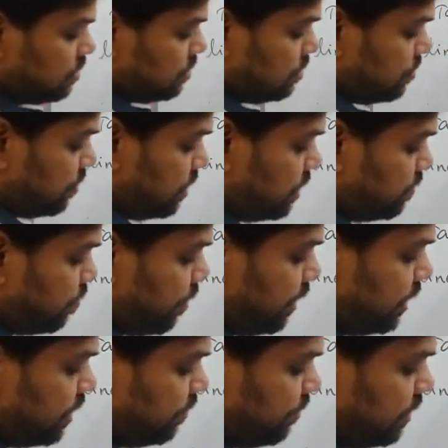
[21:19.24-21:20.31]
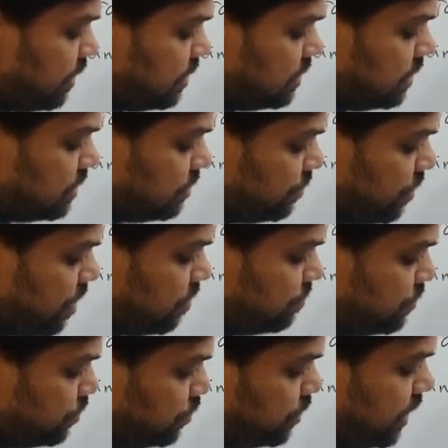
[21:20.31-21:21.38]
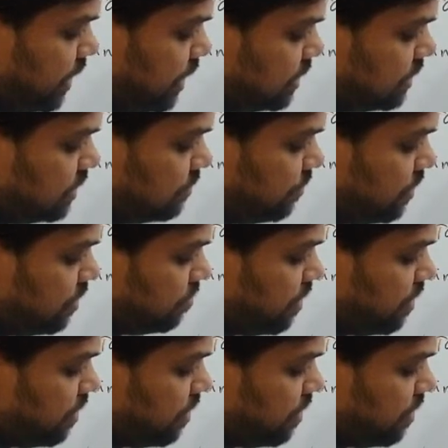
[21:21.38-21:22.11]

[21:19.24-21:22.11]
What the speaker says: So at the point of intersection, you have two directions for the